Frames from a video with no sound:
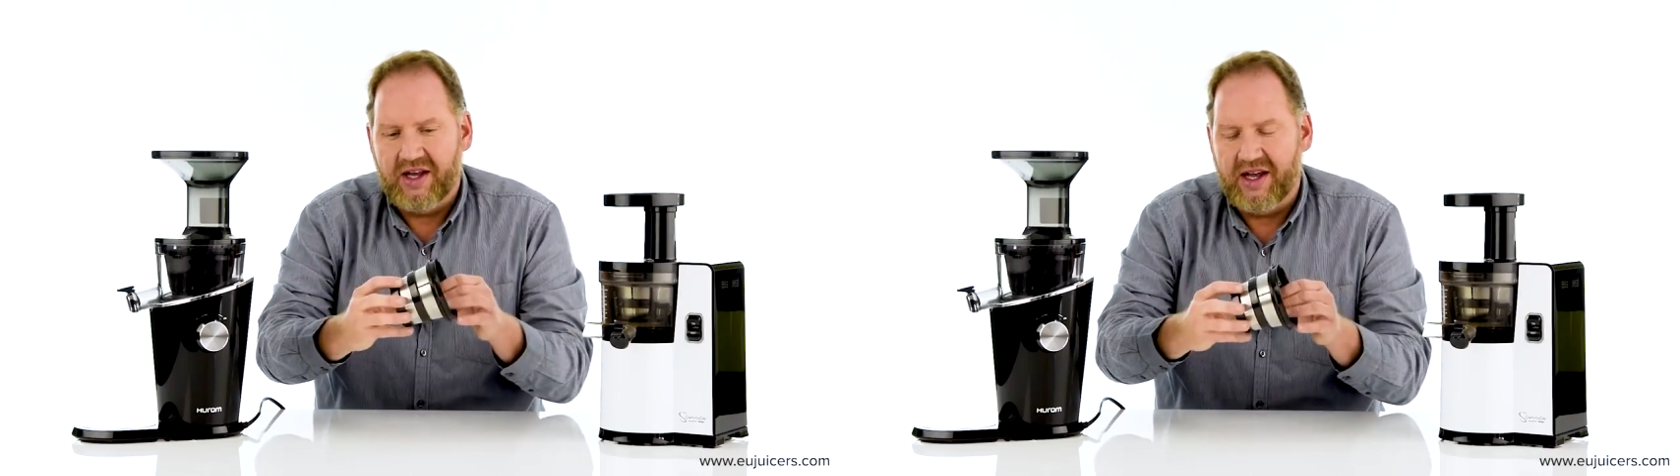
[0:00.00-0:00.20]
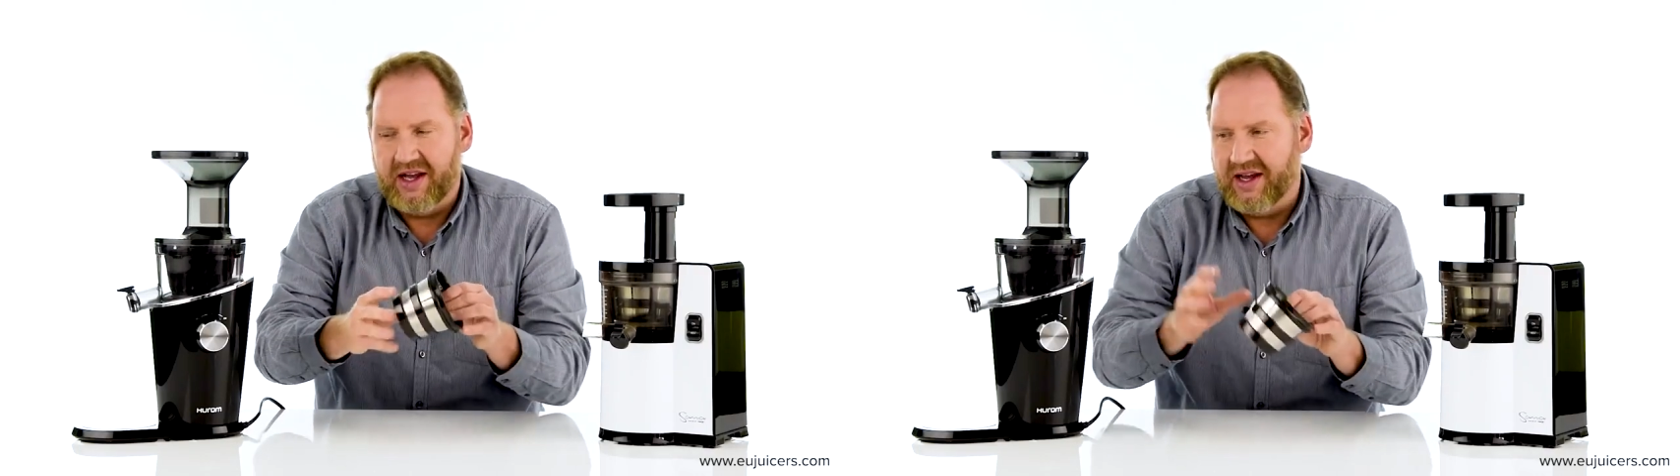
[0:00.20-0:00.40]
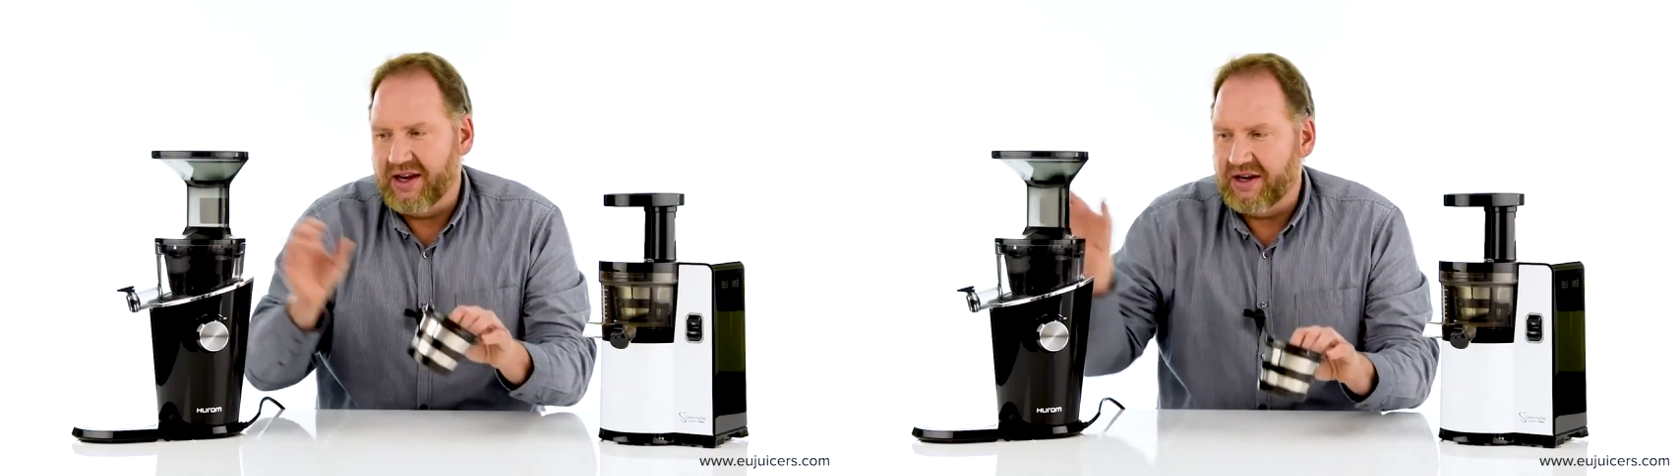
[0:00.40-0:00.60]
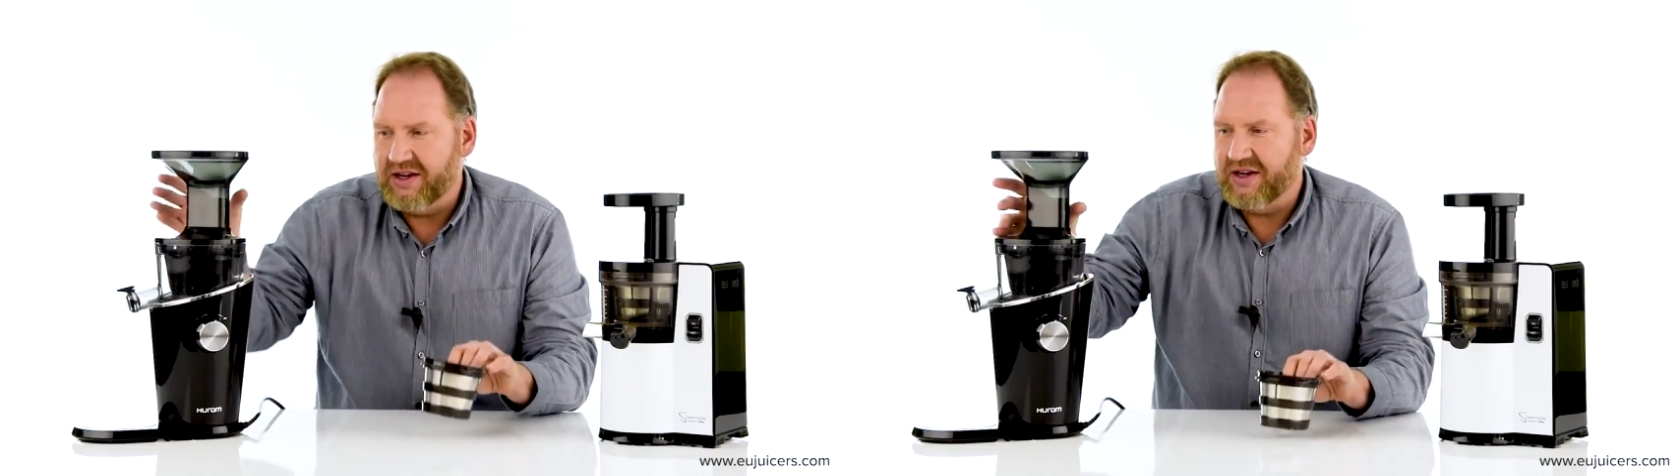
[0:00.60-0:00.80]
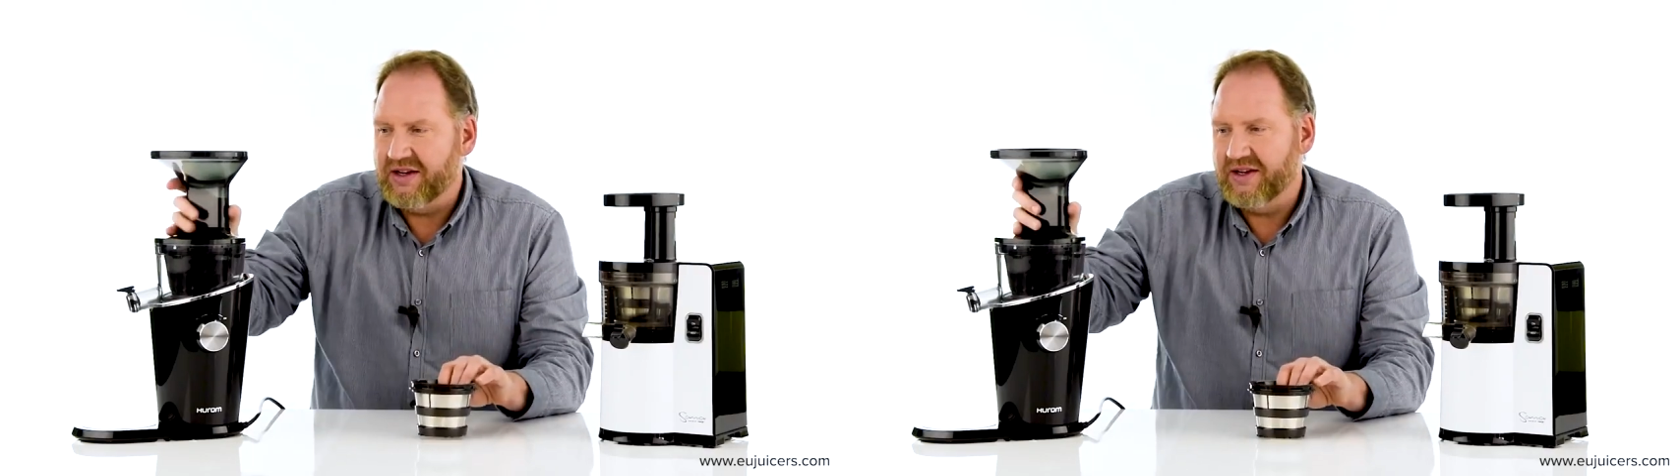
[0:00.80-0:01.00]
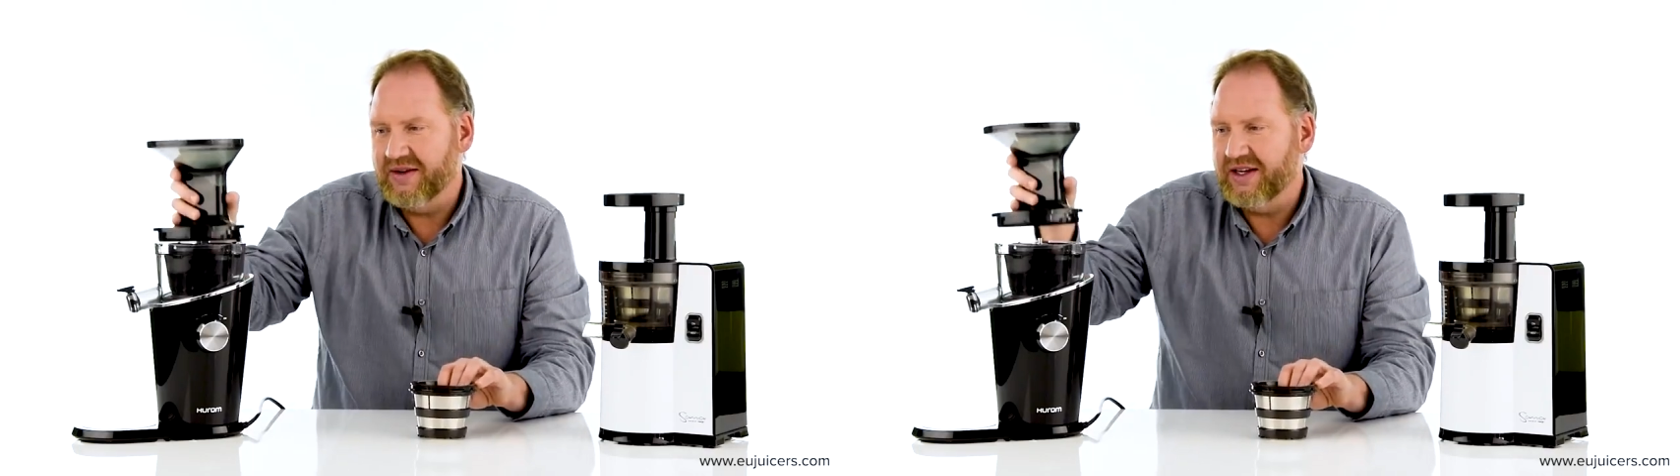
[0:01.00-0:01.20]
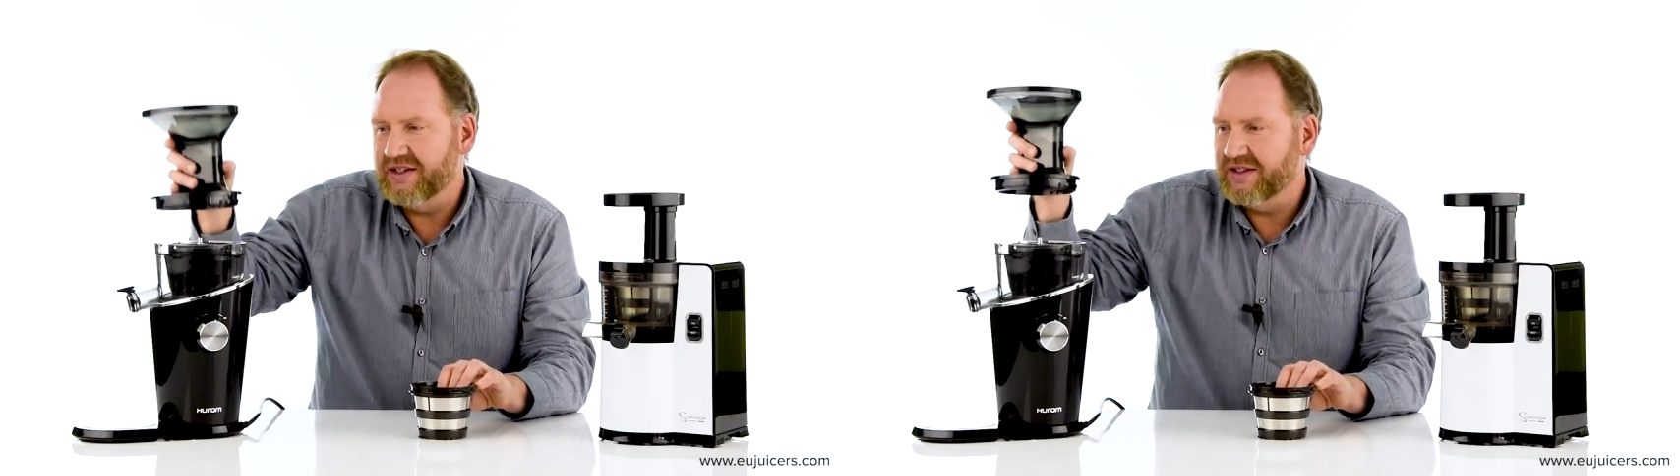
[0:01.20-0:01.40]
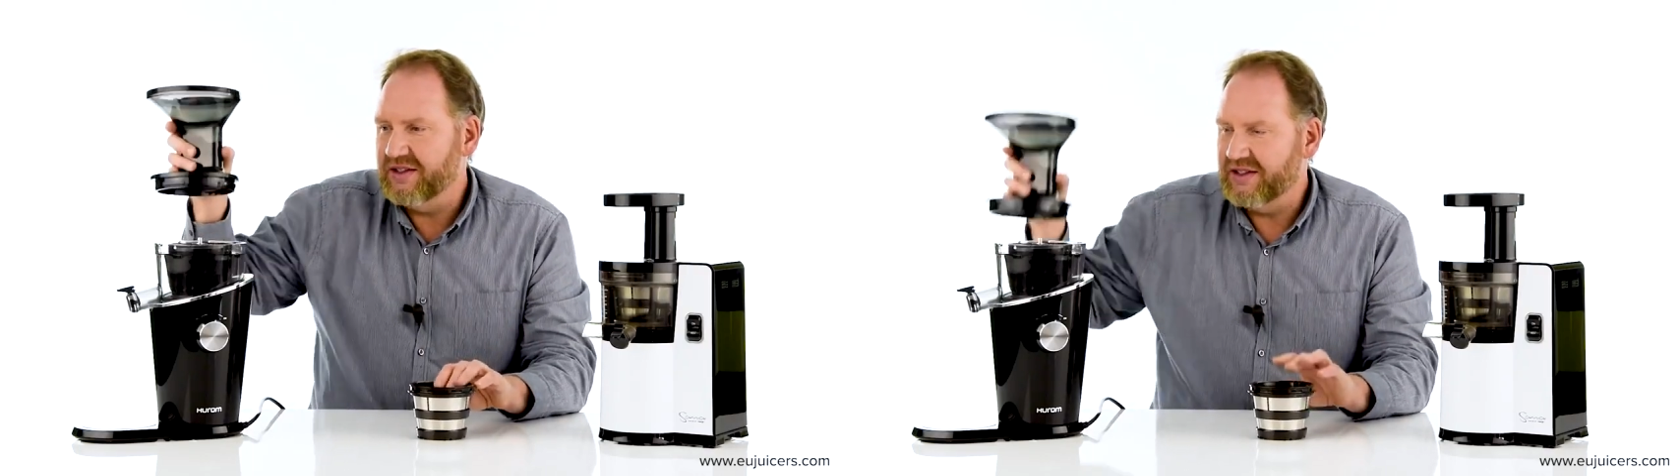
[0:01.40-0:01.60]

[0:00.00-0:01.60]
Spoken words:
and, well,